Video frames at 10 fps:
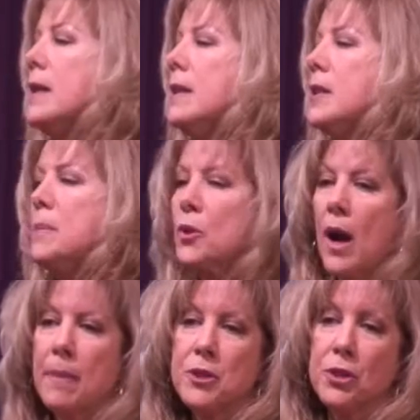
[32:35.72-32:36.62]

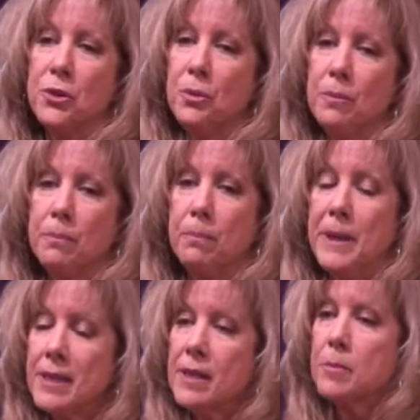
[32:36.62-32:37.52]
Subscribe to
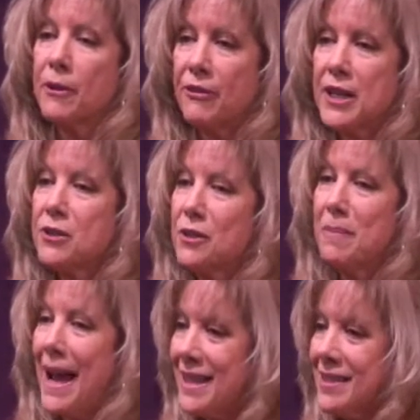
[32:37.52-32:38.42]
business professional
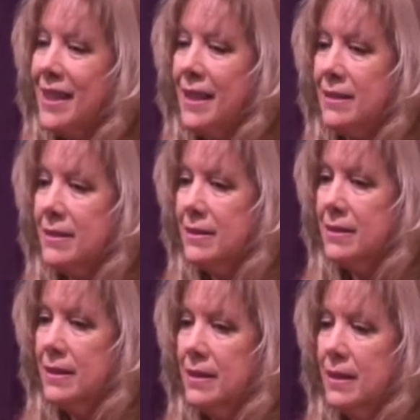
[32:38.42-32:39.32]
magazines.
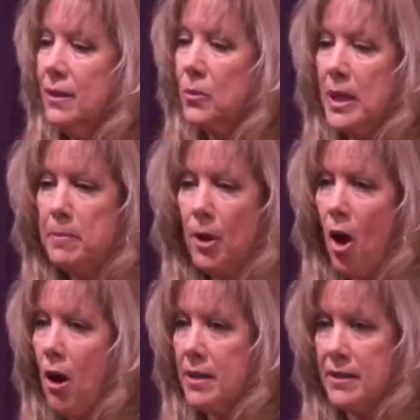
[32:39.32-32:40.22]
Read
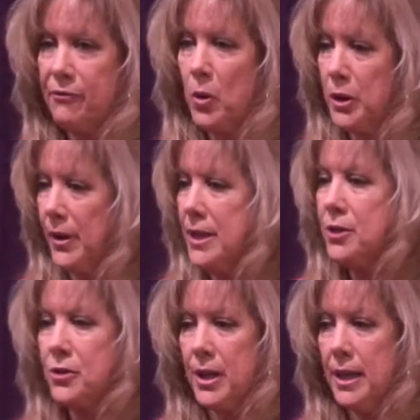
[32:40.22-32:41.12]
blogs for your
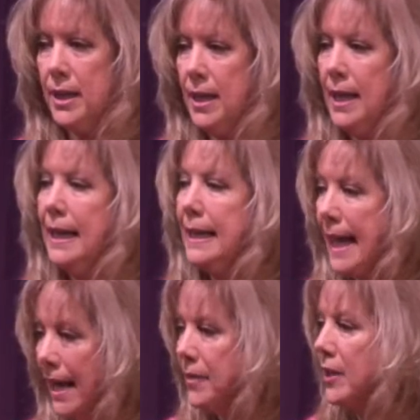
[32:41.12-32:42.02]
industry.
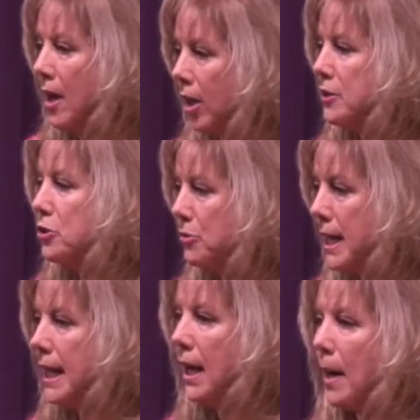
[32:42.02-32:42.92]
Get the knowledge you
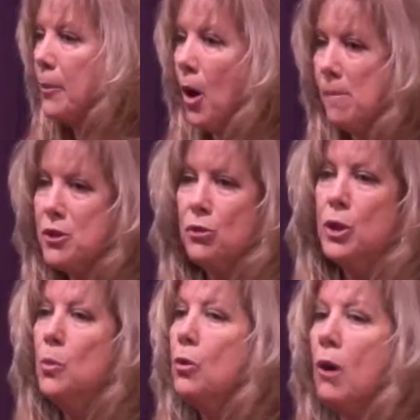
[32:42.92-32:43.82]
need. I promise you,
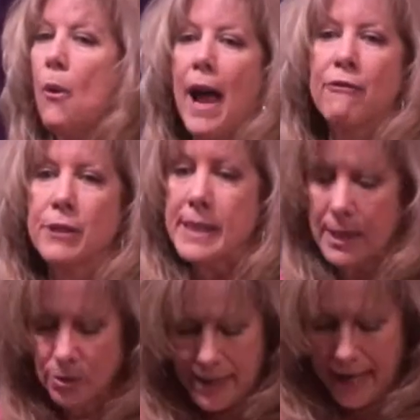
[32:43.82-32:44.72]
you will grow every
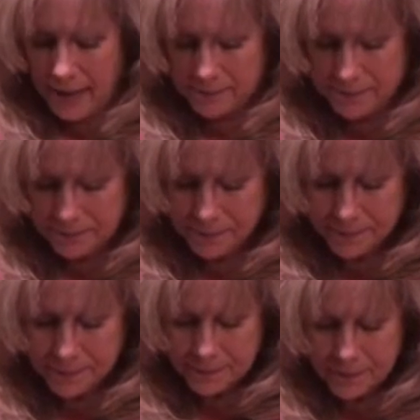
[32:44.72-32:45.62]
single day.
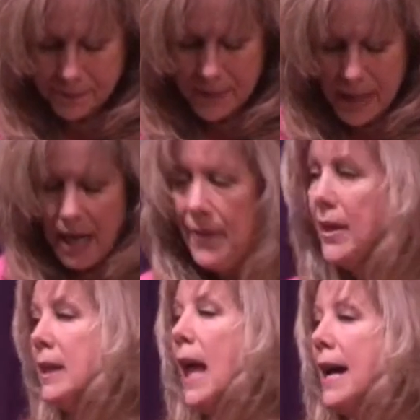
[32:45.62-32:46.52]
And
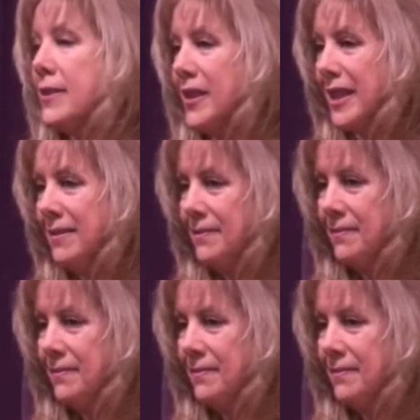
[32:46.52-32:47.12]
then lastly,